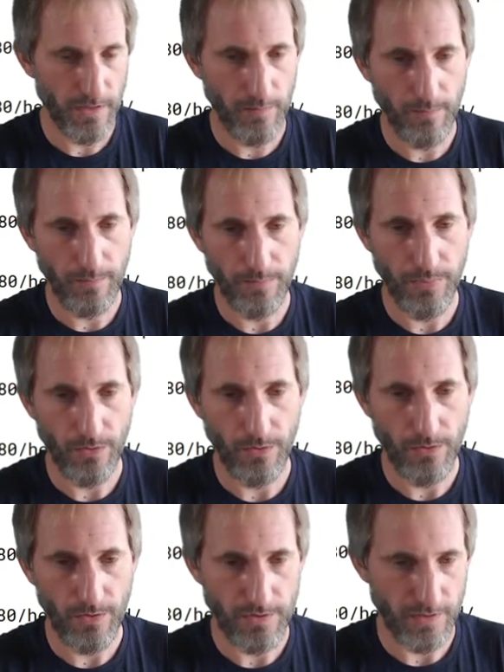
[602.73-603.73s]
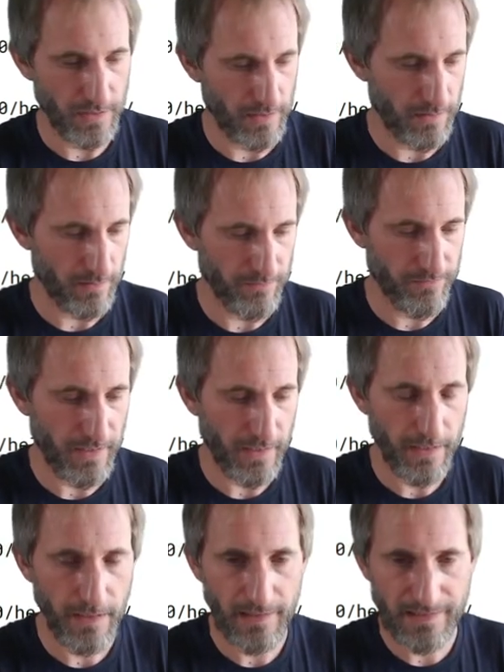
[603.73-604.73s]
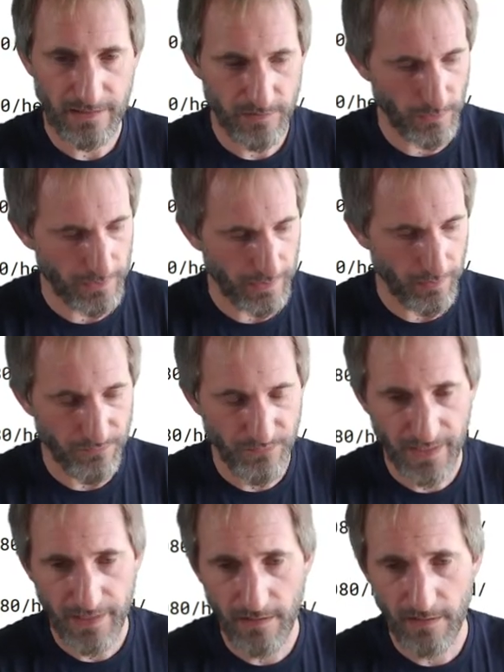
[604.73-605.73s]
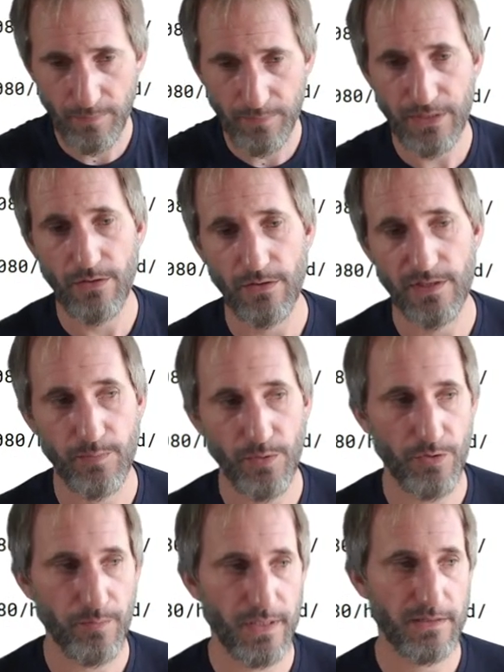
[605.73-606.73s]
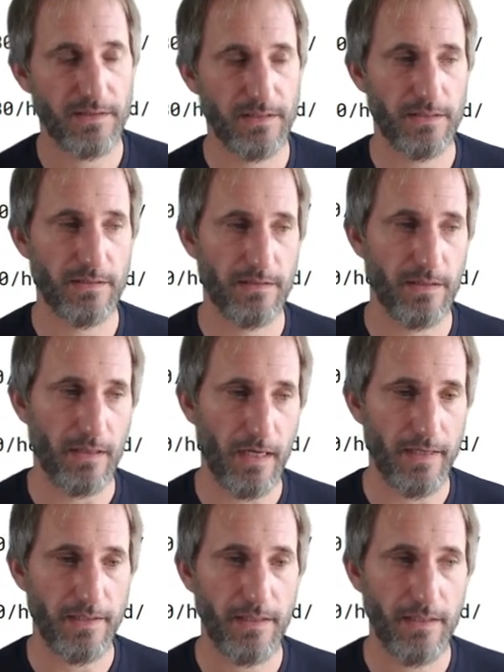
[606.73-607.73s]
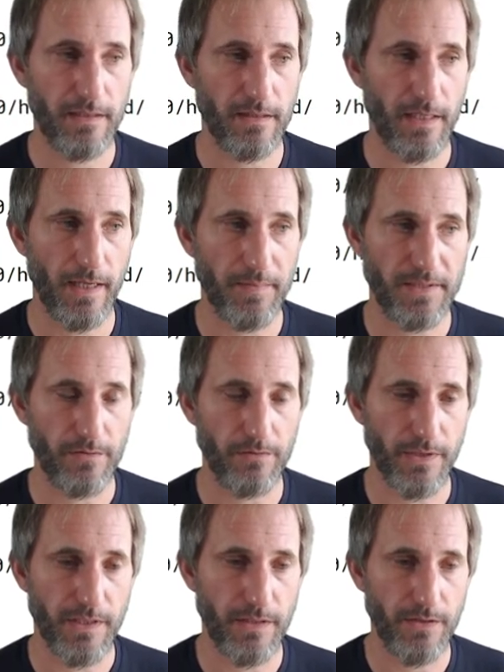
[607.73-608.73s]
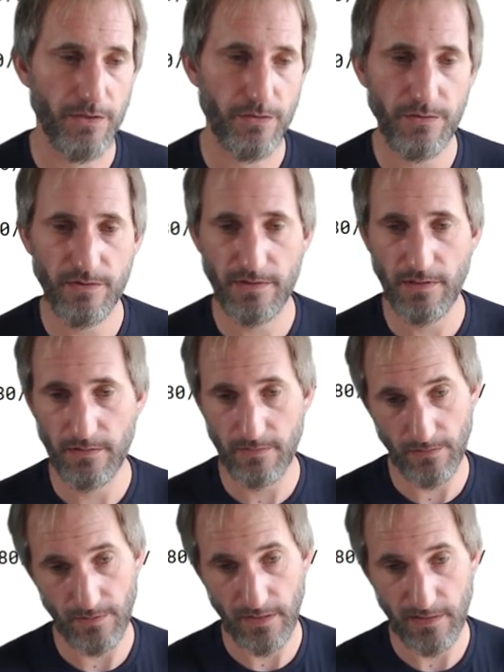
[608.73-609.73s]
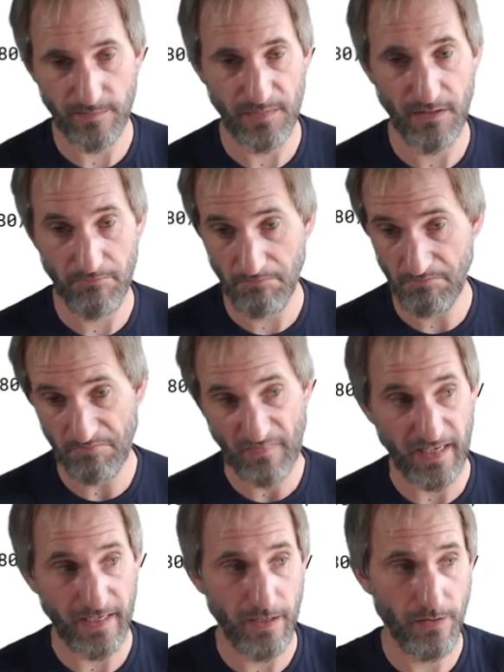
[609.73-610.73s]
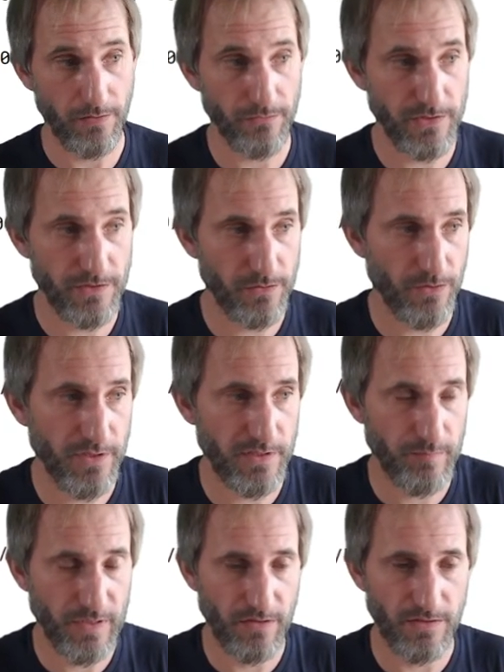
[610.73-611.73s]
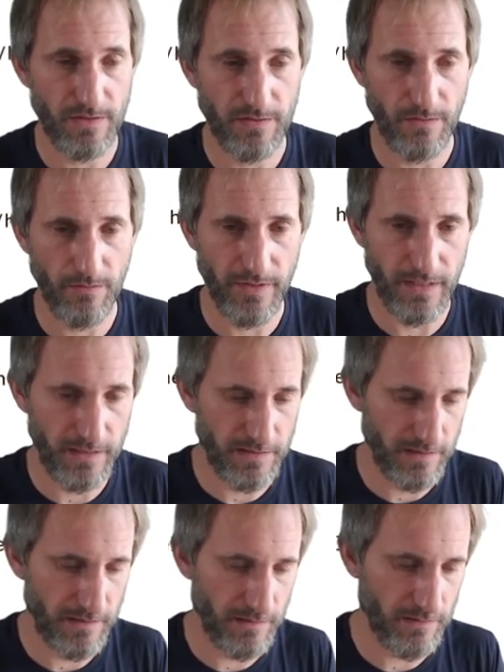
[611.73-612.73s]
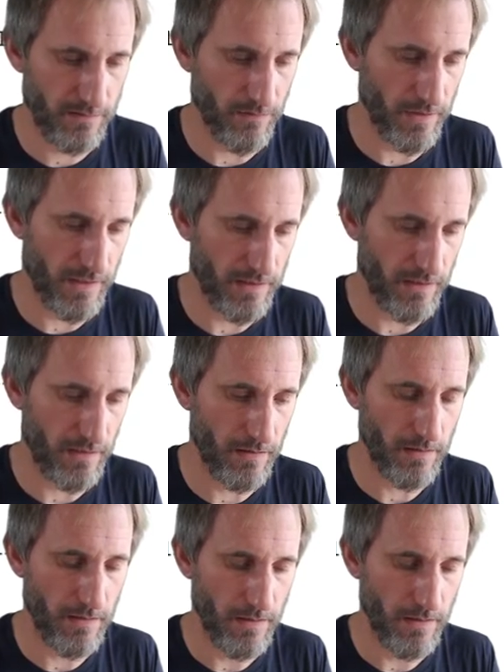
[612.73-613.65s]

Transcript: import again the file. This will now fail because podman sees that the ID and the name is already in use. And so it tells me I cannot restore this because this already exists. So I tell